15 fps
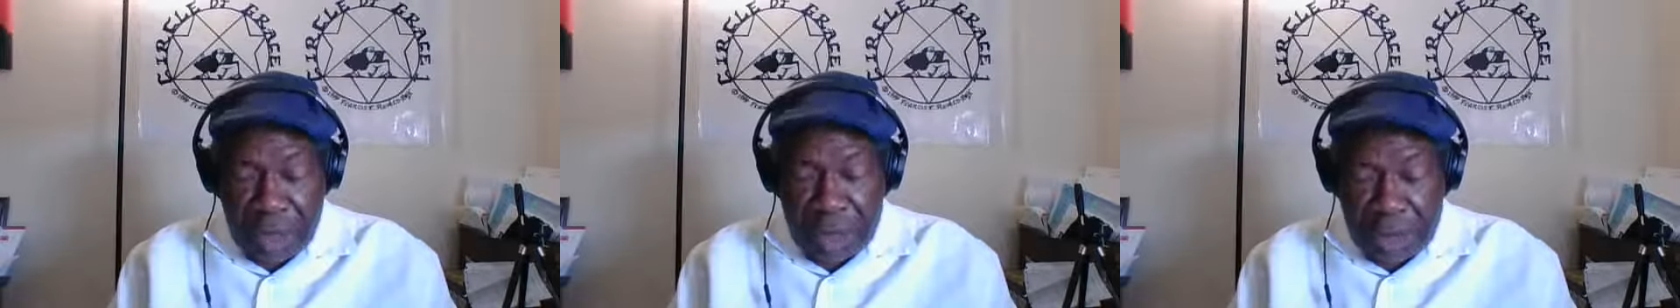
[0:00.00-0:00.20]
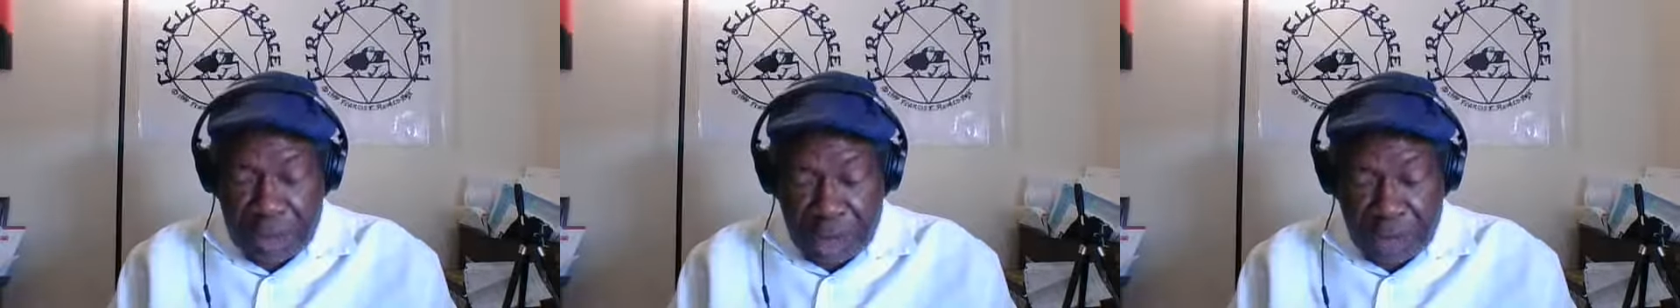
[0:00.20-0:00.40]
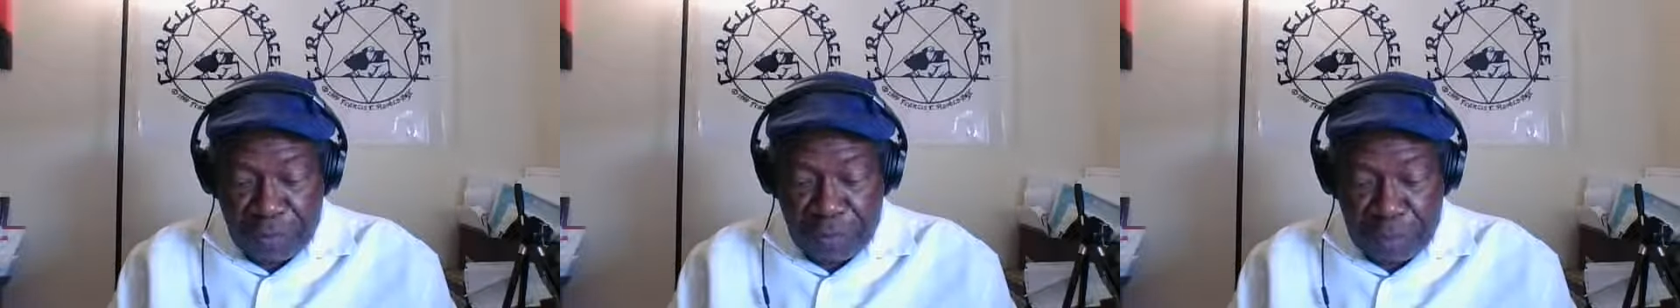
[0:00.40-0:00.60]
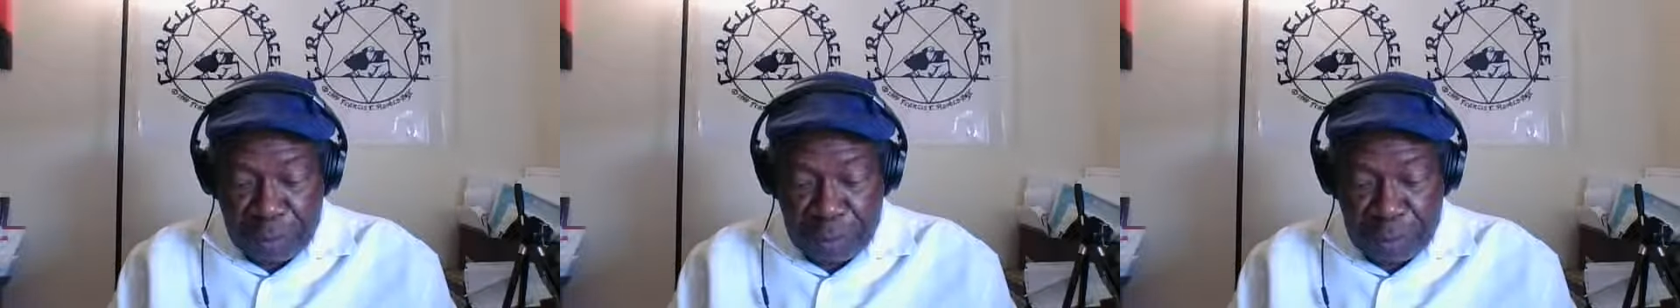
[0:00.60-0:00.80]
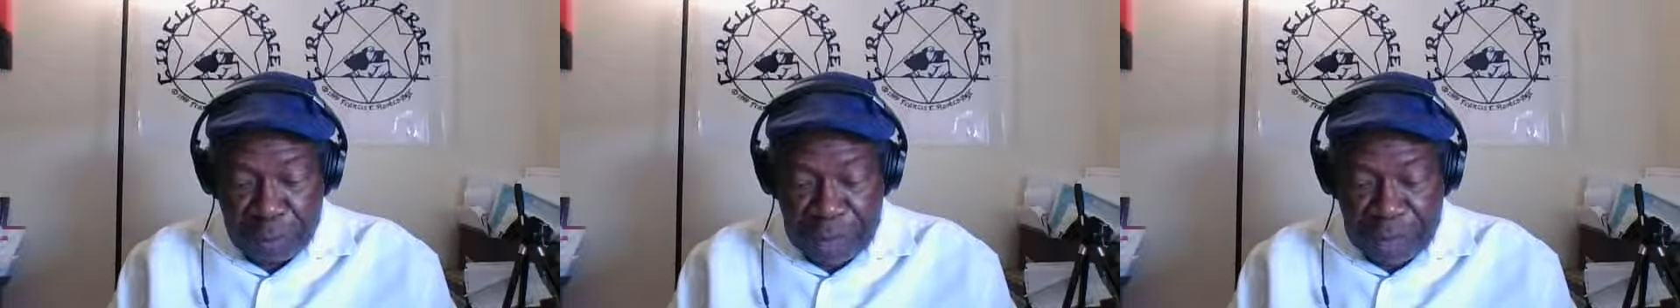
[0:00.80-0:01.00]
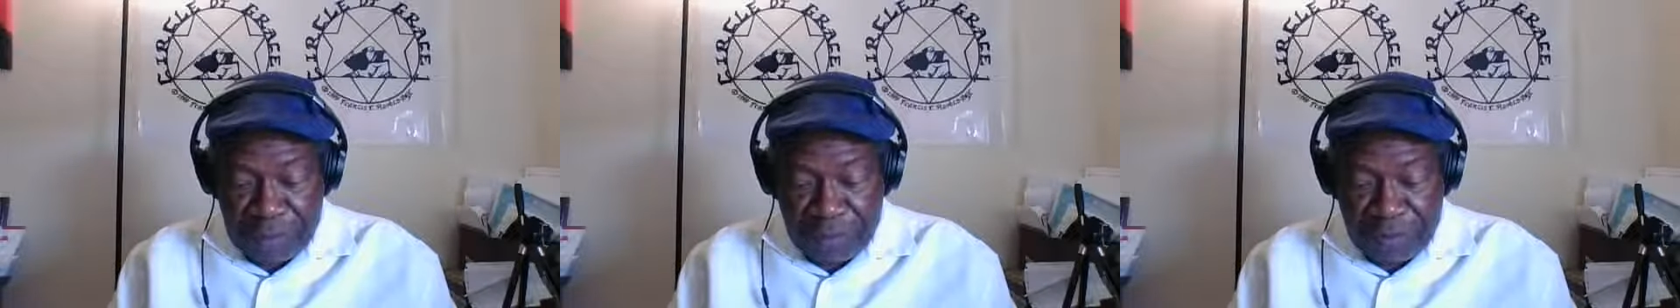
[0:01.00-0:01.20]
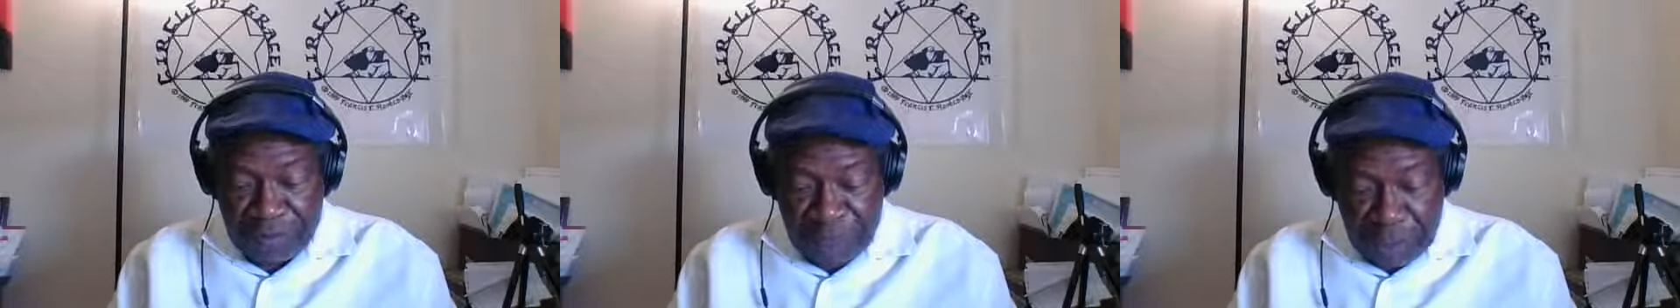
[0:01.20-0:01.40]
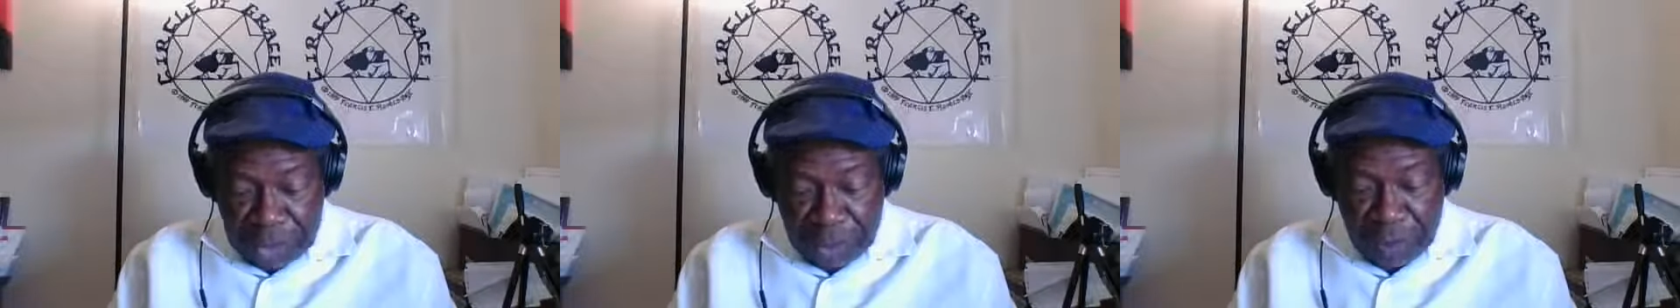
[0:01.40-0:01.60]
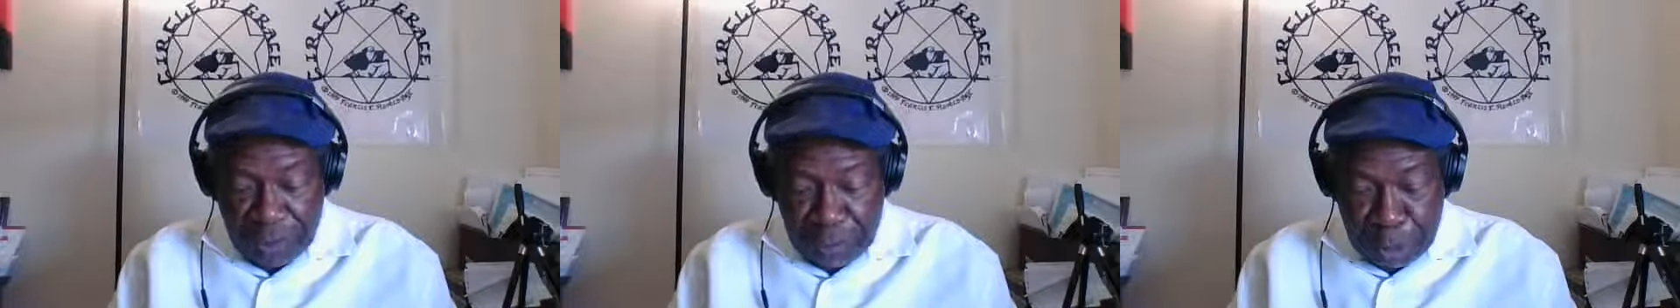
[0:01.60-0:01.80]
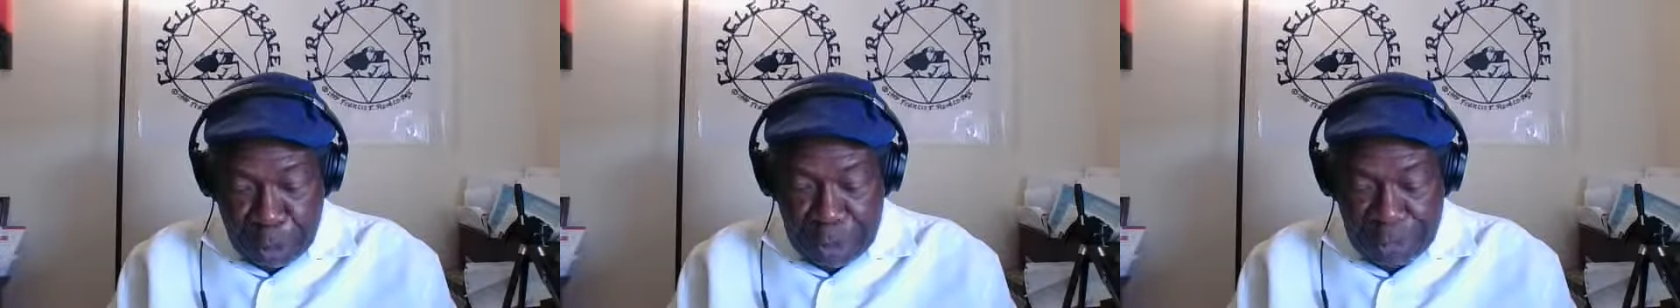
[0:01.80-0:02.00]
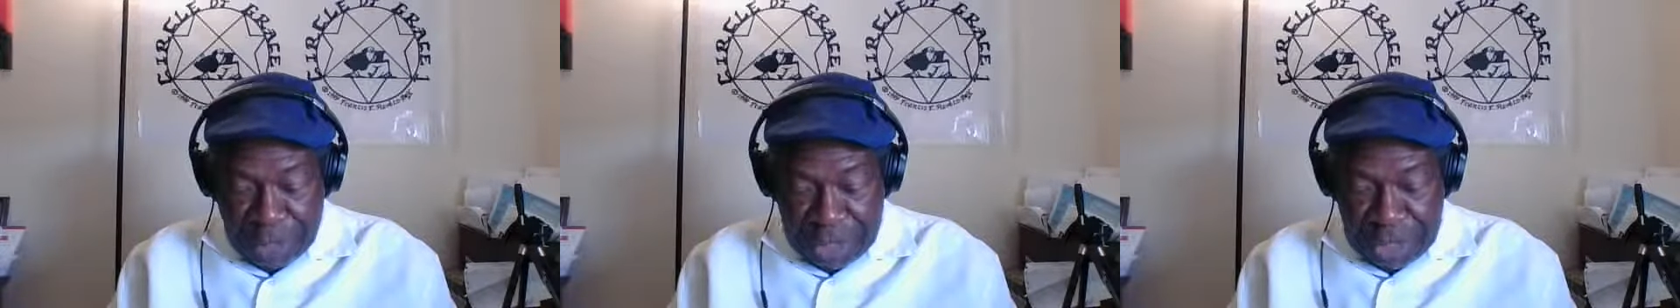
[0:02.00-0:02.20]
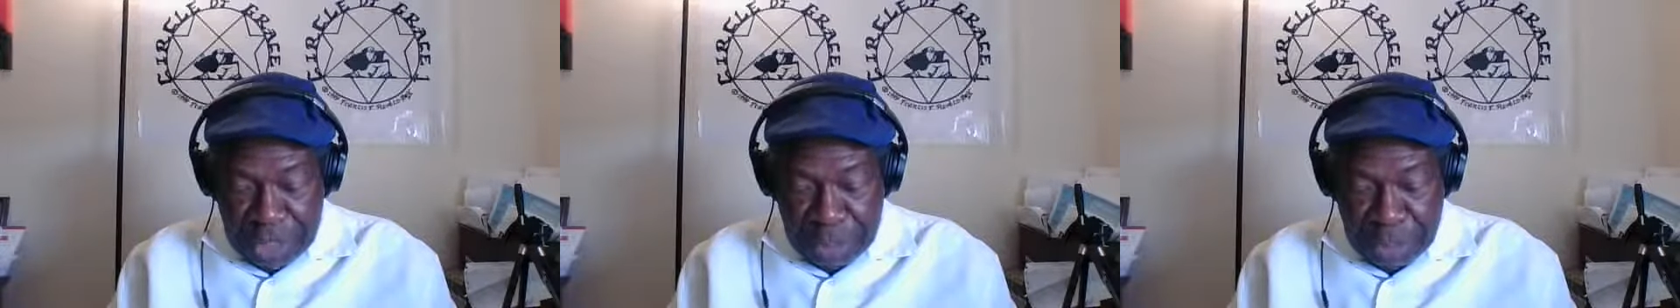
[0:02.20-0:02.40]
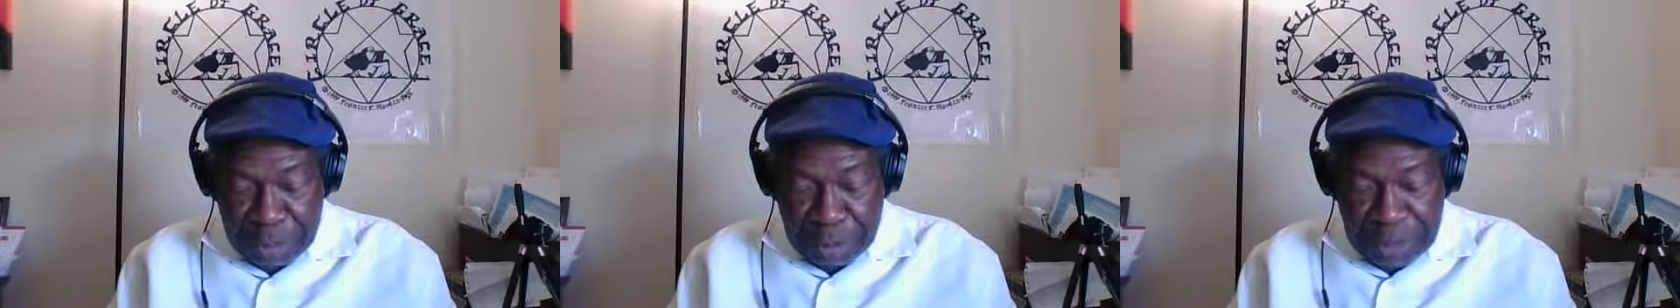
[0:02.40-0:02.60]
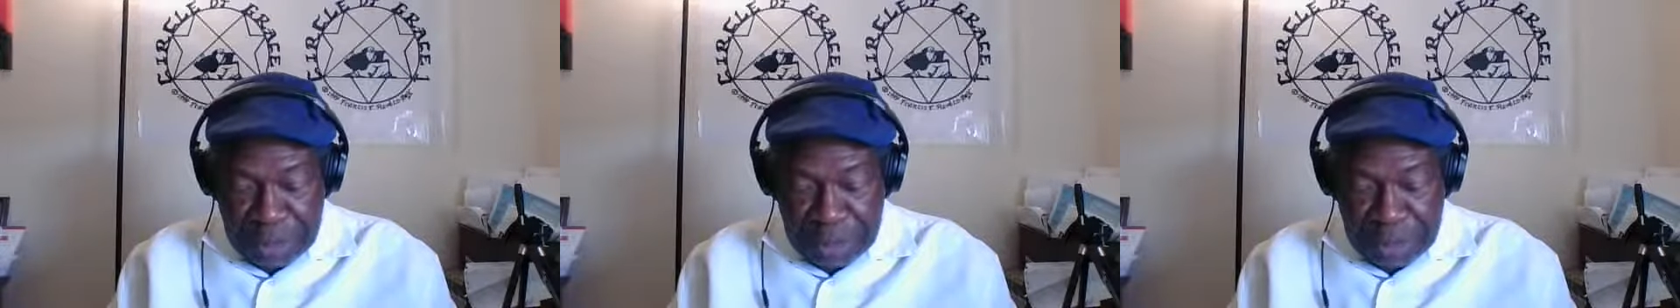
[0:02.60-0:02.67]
Self motivation